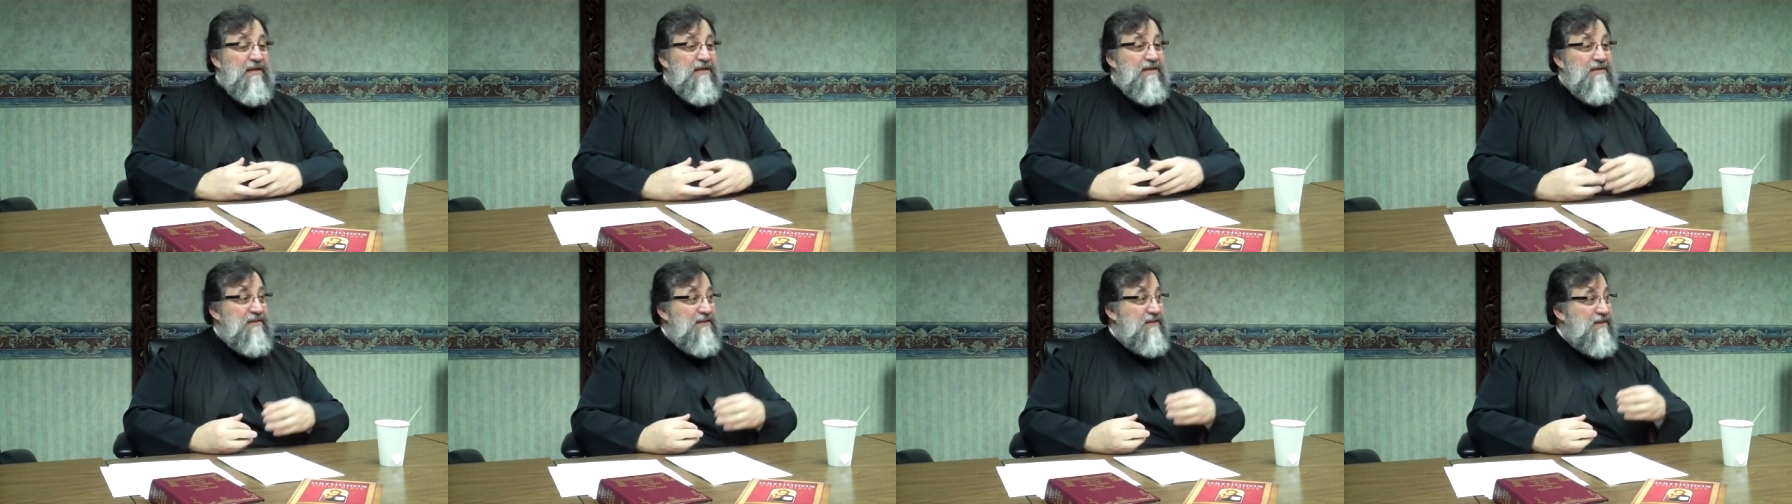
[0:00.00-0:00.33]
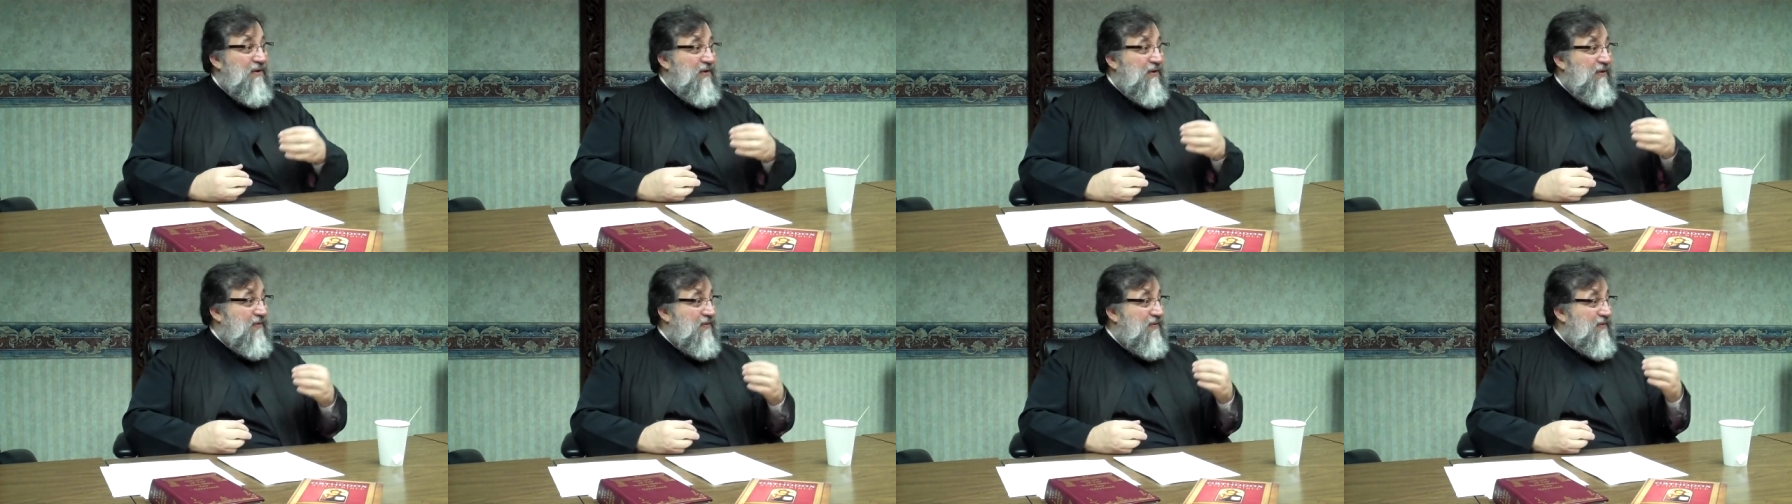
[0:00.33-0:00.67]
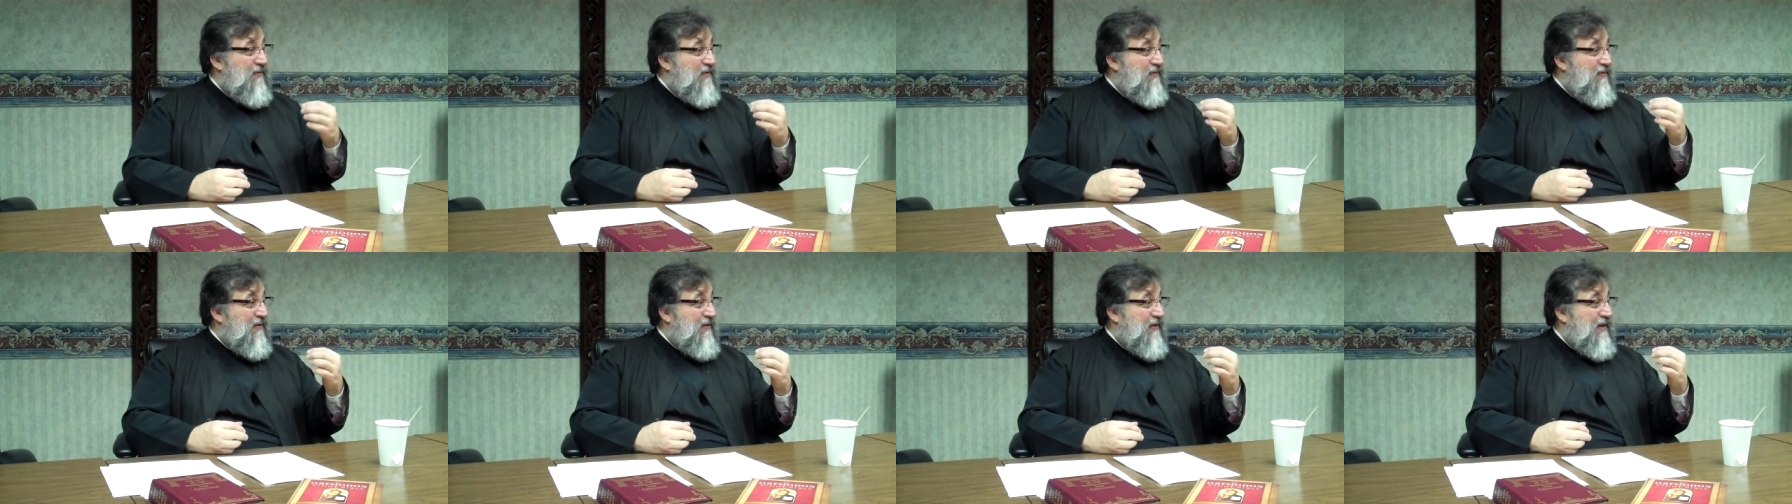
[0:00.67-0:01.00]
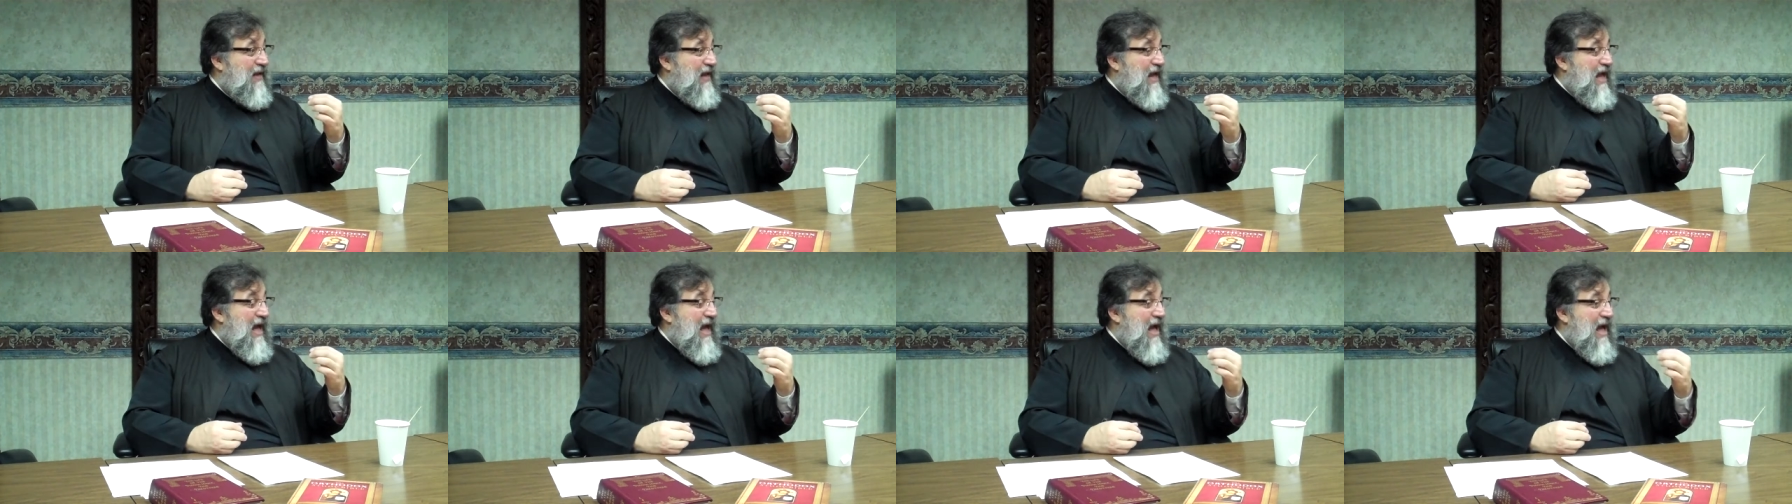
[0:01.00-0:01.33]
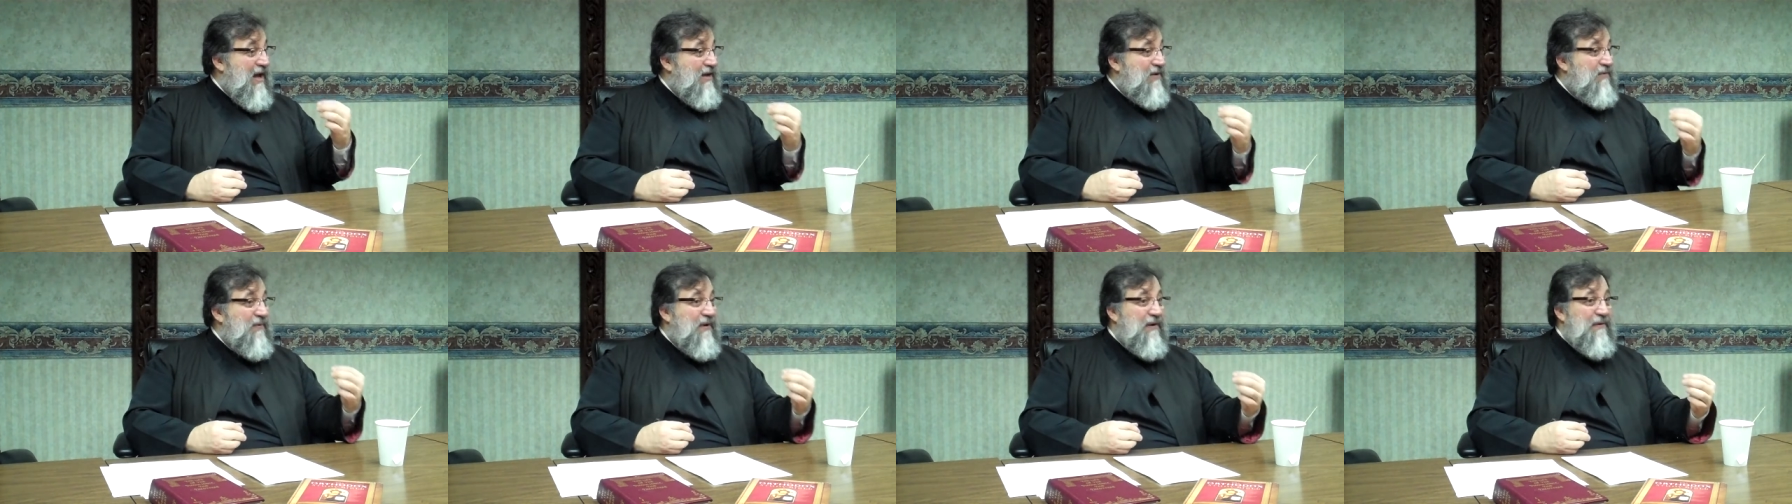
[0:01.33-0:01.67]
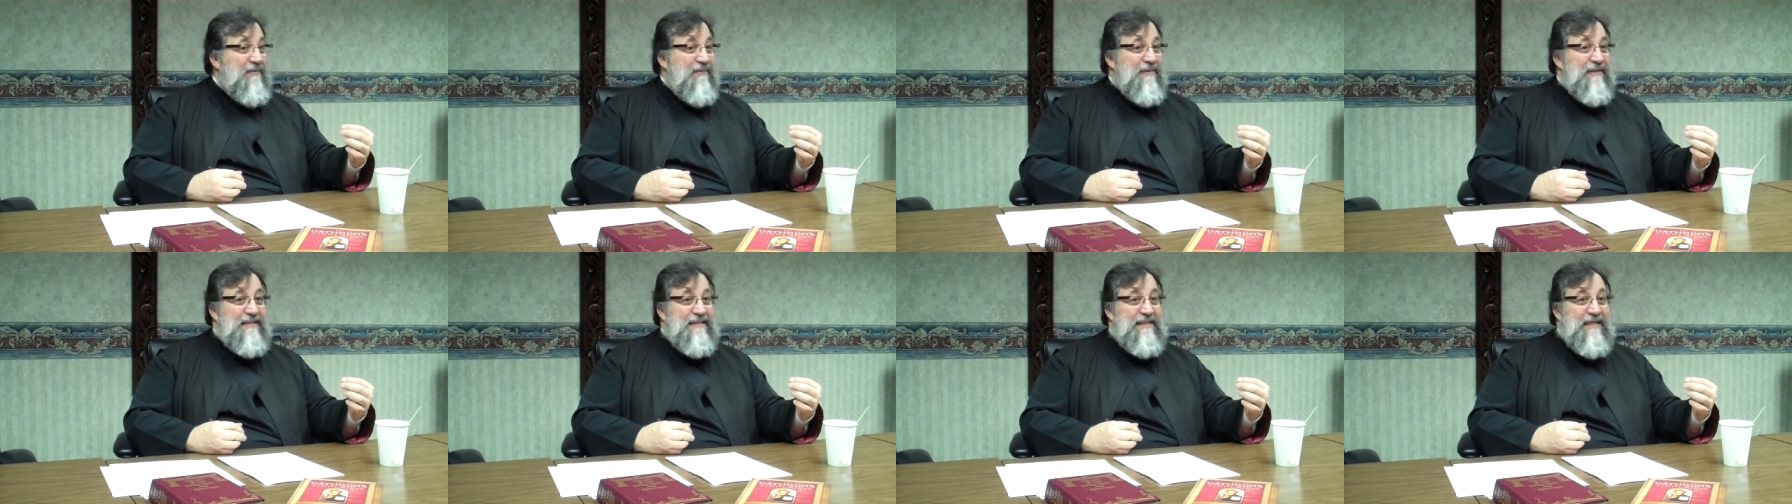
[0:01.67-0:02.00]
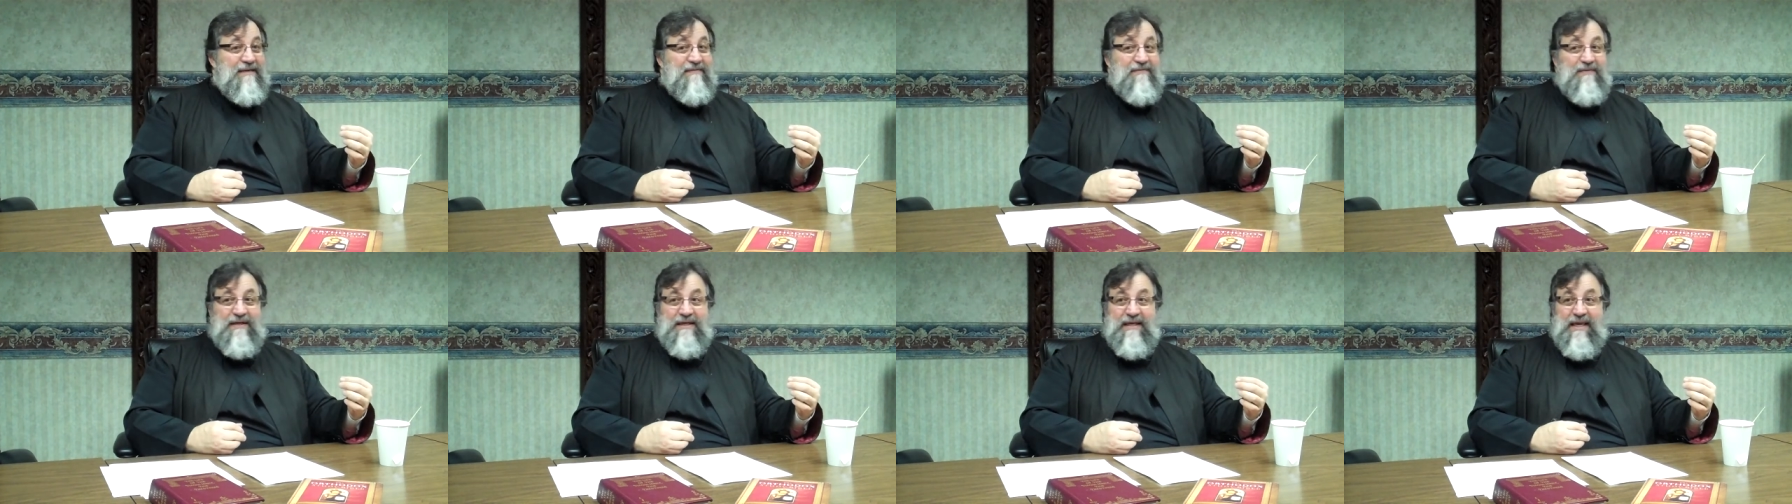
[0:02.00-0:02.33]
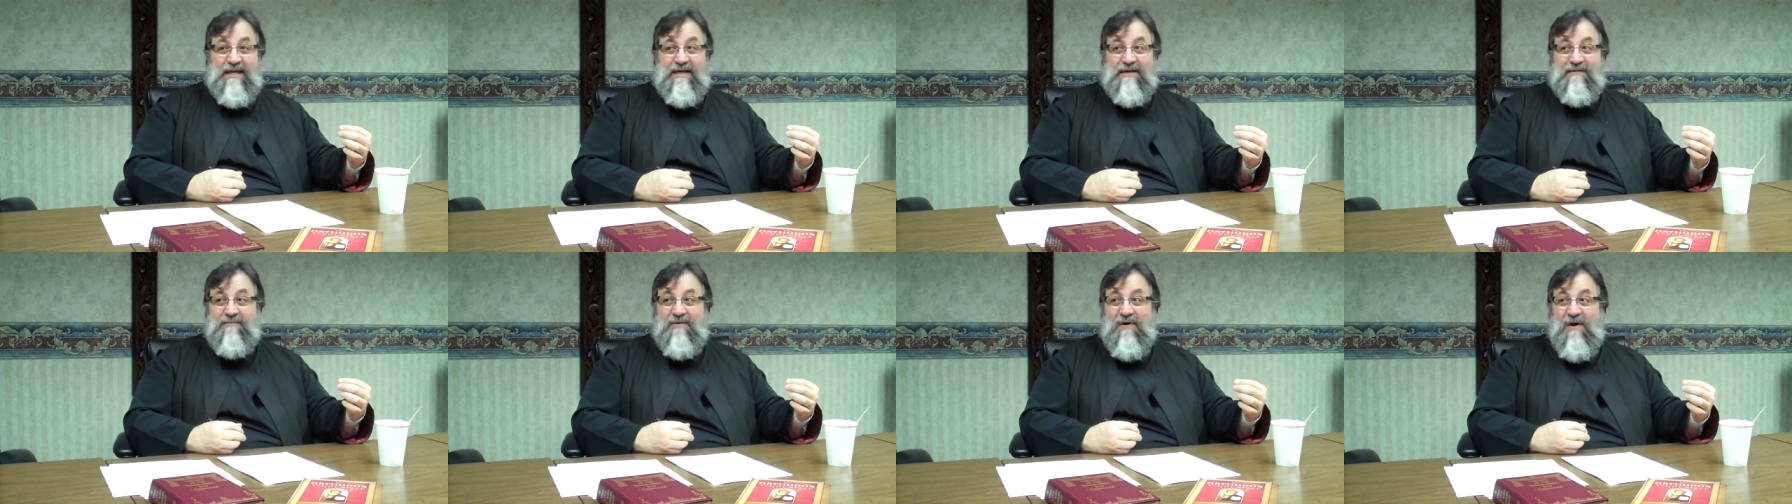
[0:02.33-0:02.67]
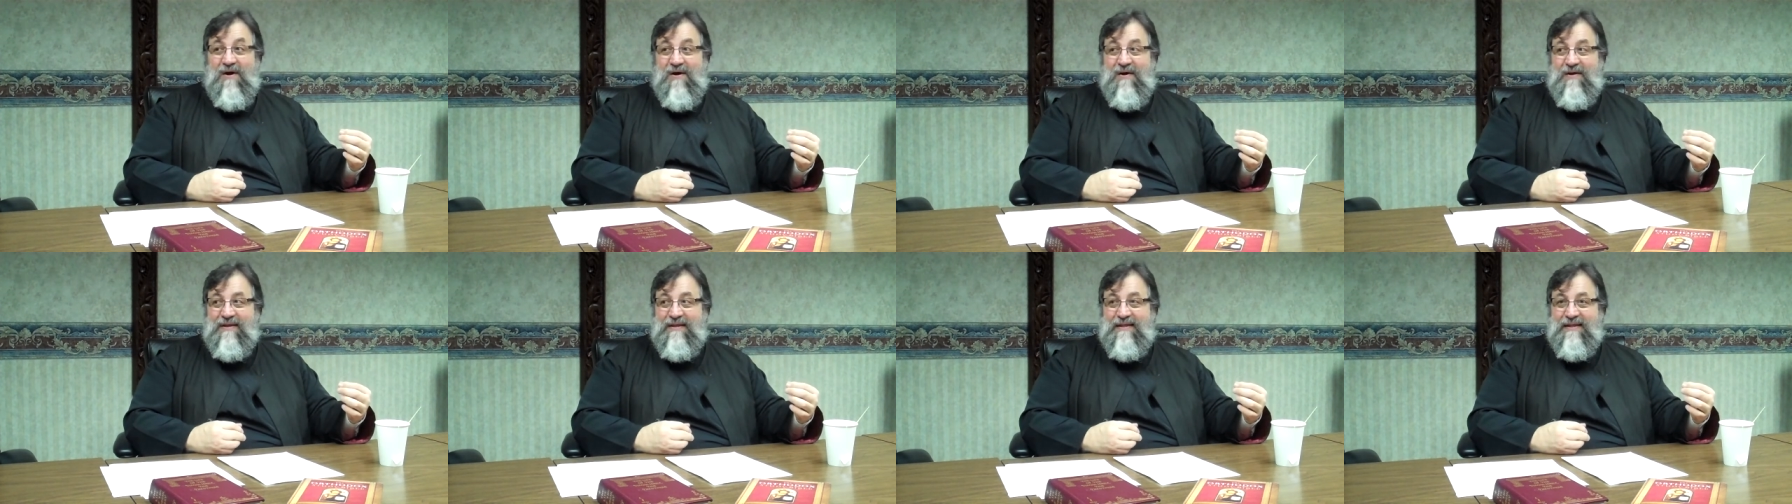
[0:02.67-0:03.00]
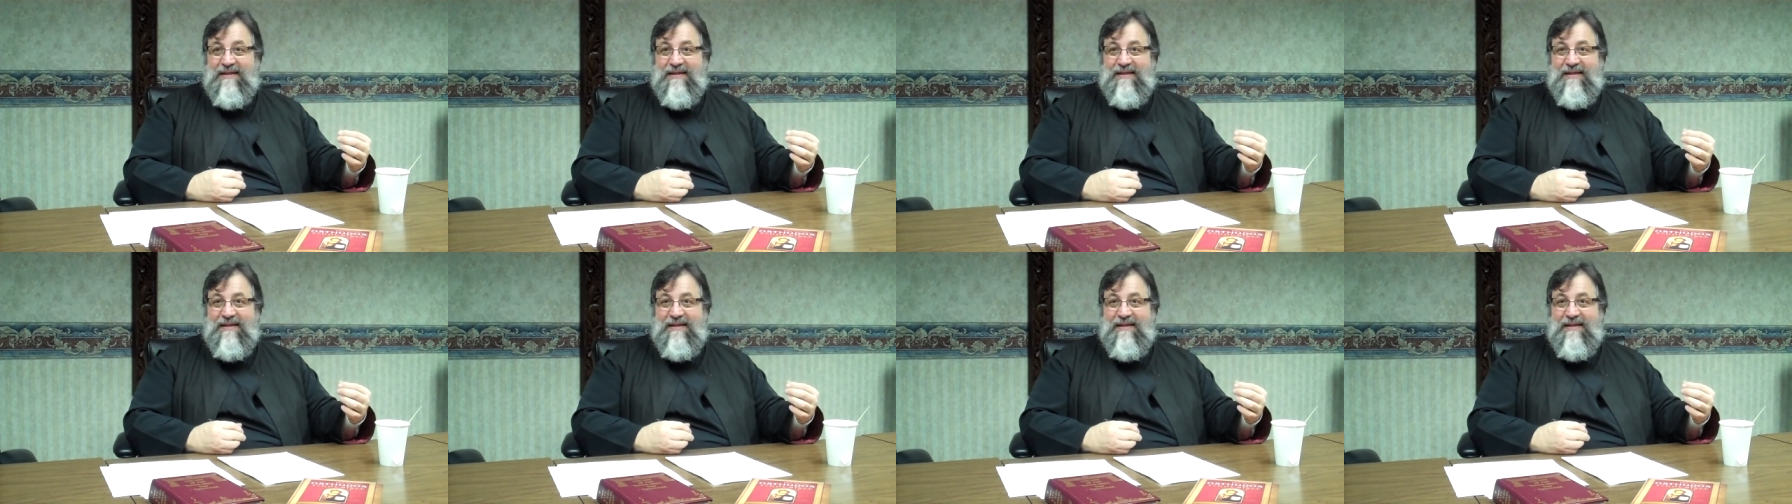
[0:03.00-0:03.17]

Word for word: So, how do we receive the King of all?